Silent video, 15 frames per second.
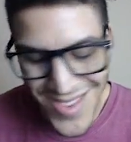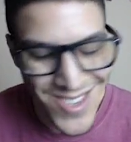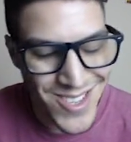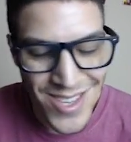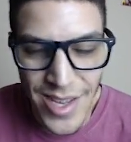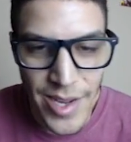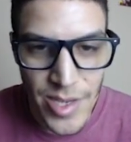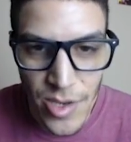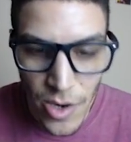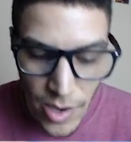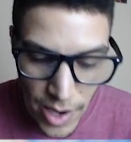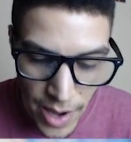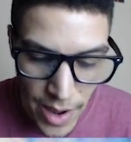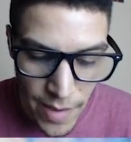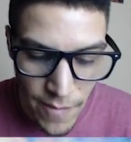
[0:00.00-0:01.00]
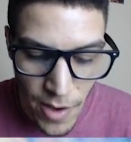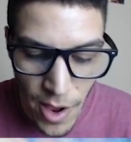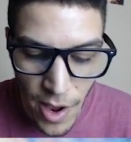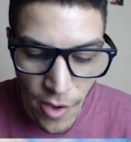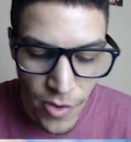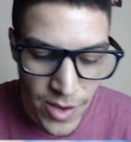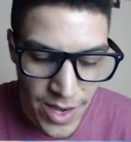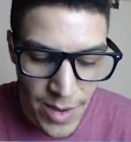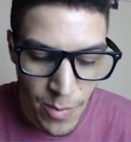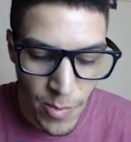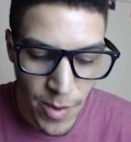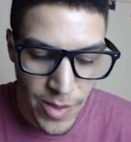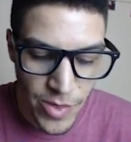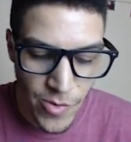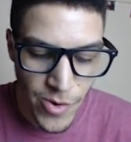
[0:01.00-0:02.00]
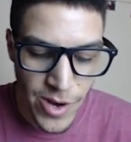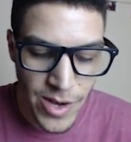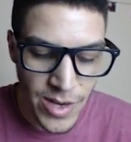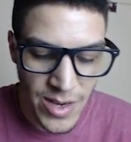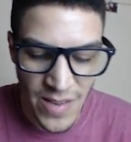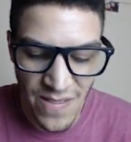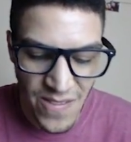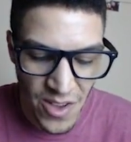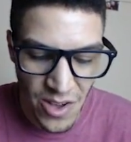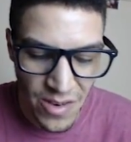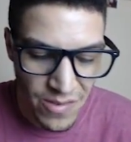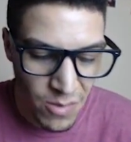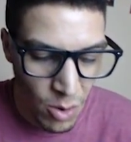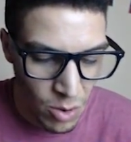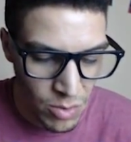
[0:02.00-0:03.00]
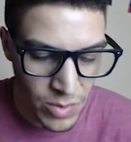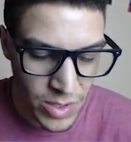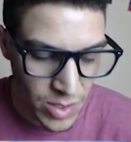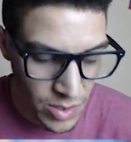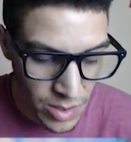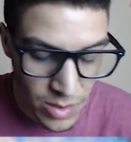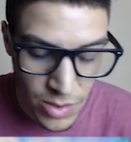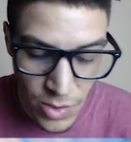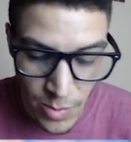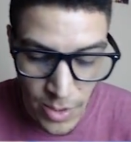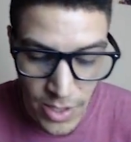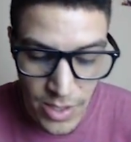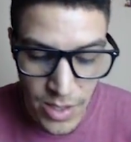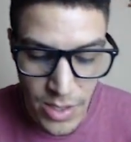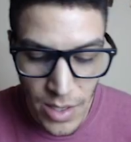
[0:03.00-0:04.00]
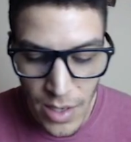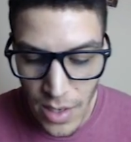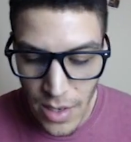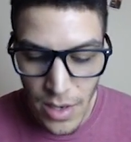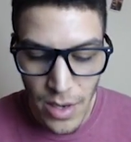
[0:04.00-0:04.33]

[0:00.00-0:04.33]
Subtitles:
Just a nice card to have. I only keep them at 3 because I felt like 4 was a little too much.